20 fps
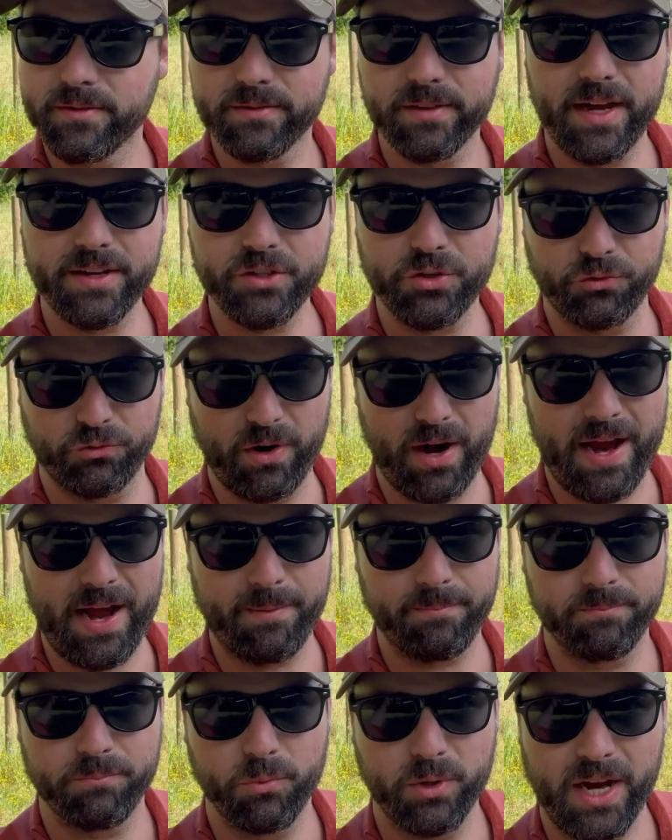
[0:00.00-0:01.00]
That's a wrap.
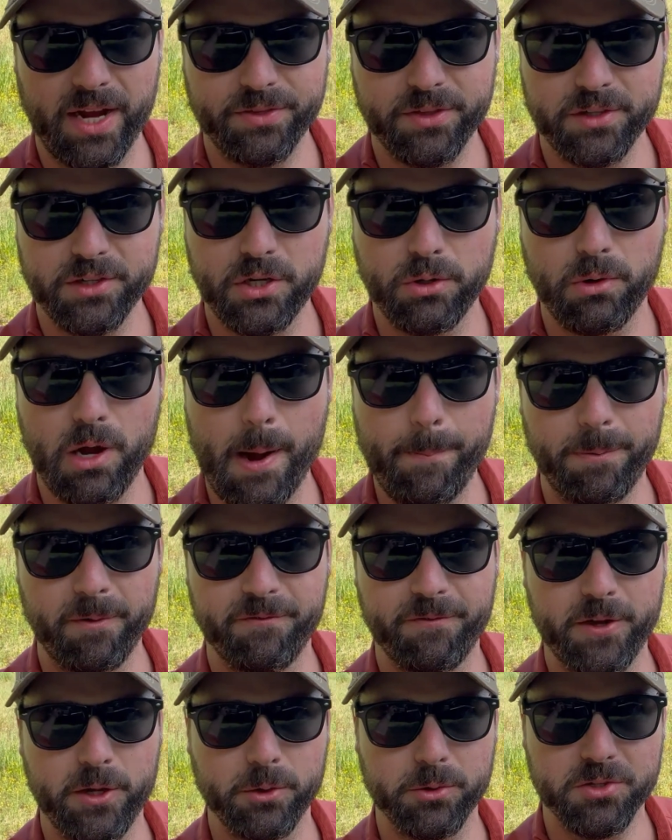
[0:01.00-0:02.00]
We got the 2 upper
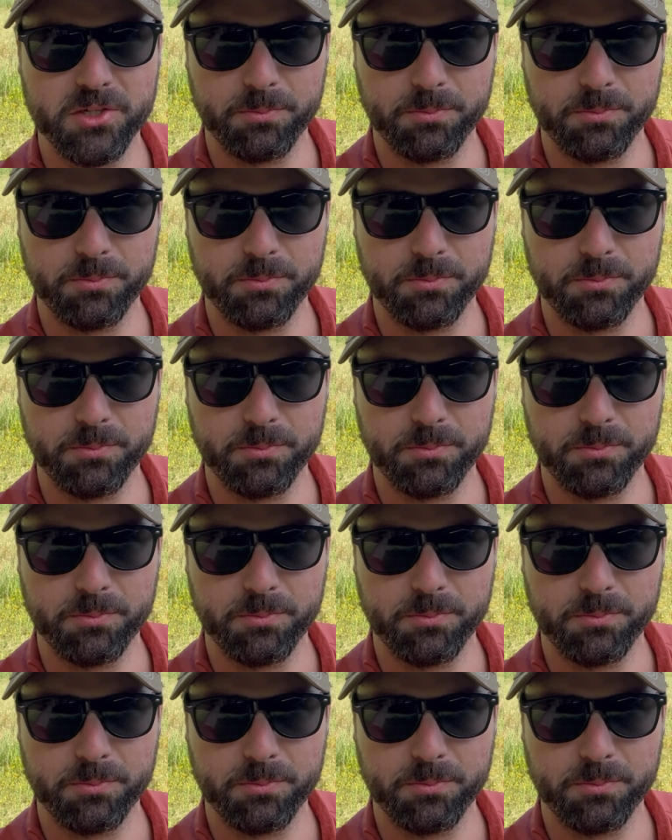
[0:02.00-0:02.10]
fields